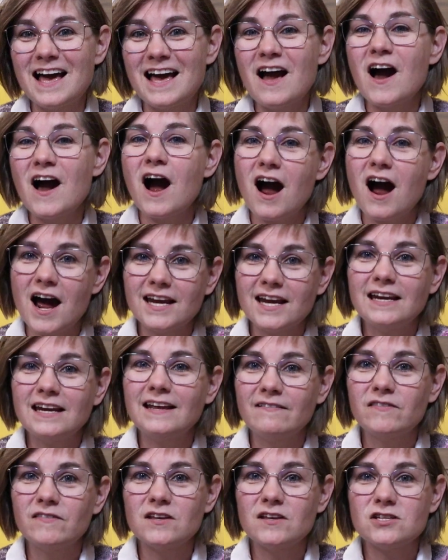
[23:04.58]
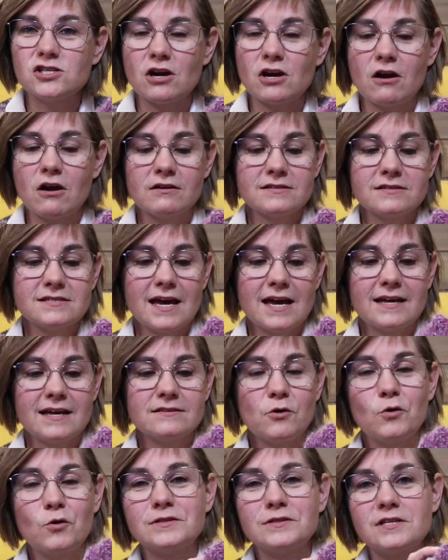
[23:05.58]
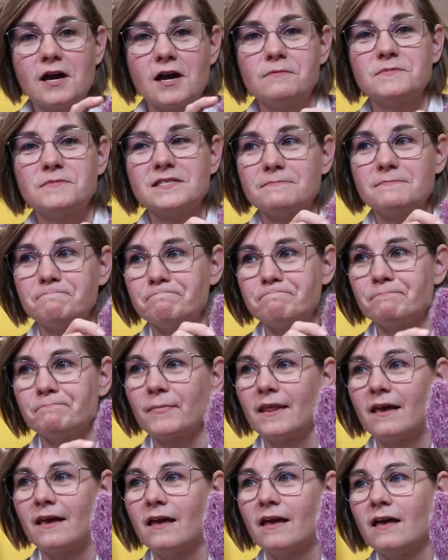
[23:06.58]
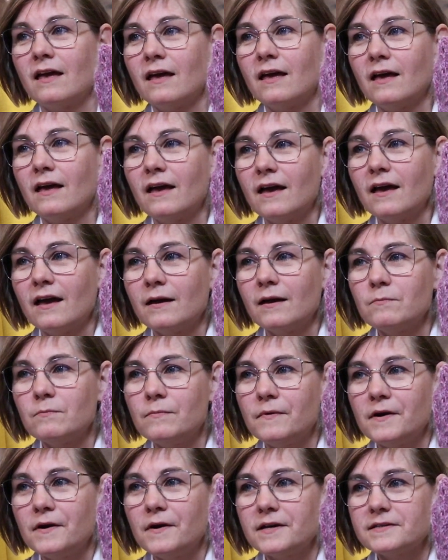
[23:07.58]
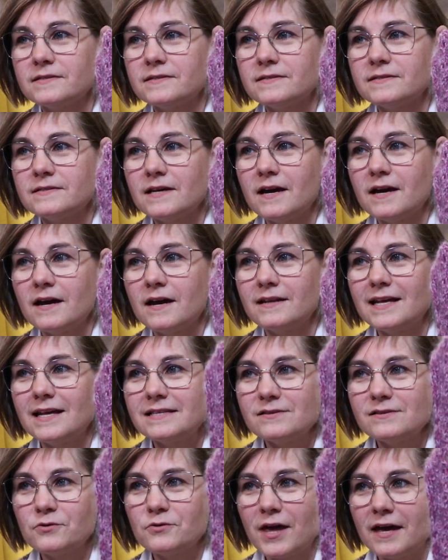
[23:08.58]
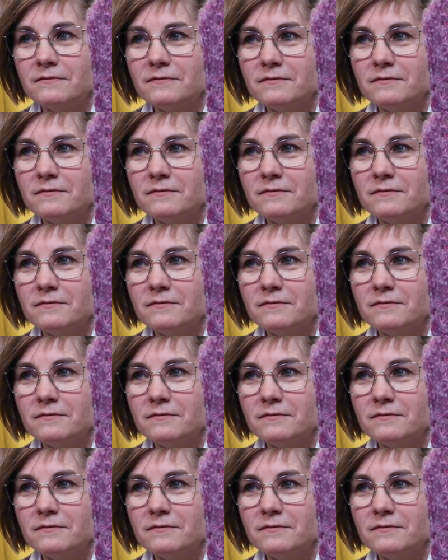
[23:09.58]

I need the chart at all times. But that's okay.